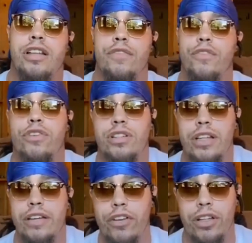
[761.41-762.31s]
if you just
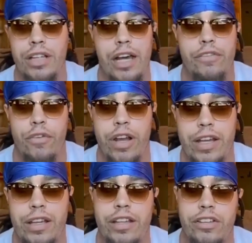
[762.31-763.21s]
lived your life
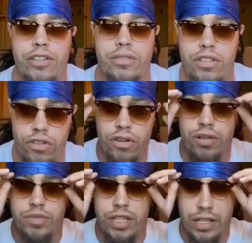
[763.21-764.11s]
right and just, you know what
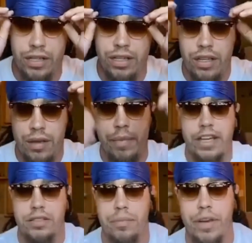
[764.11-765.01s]
I'm saying,
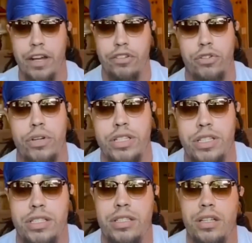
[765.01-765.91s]
made some better
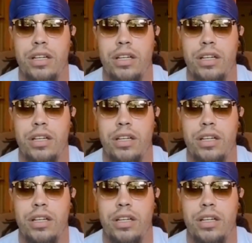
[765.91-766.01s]
choices,